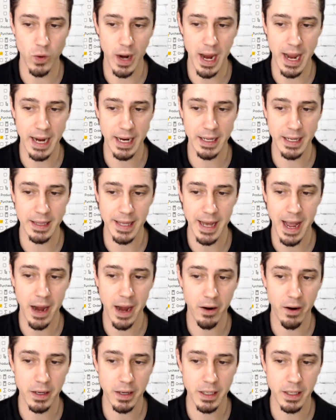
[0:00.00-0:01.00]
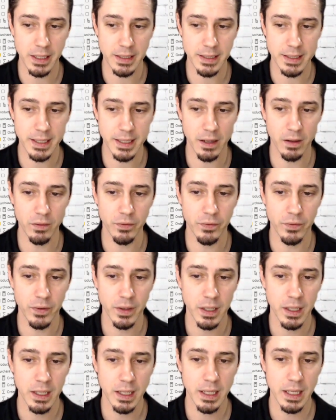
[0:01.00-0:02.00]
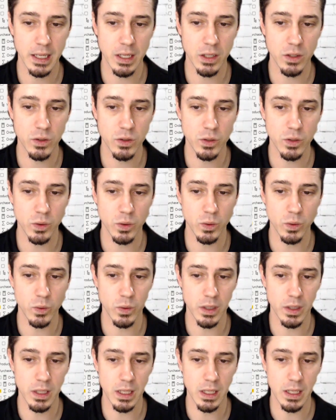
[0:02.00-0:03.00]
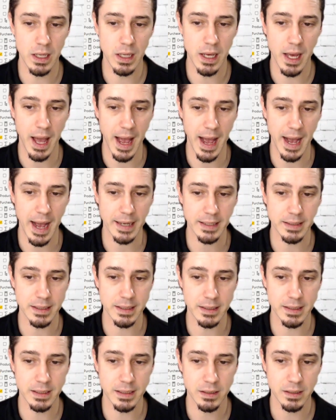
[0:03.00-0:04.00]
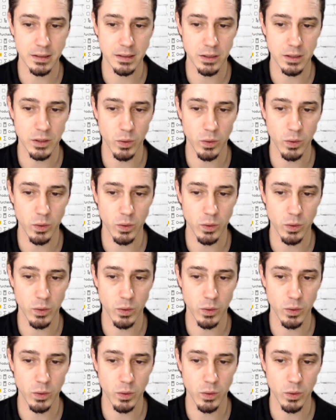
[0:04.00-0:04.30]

drag in the hierarchy itself into the axis.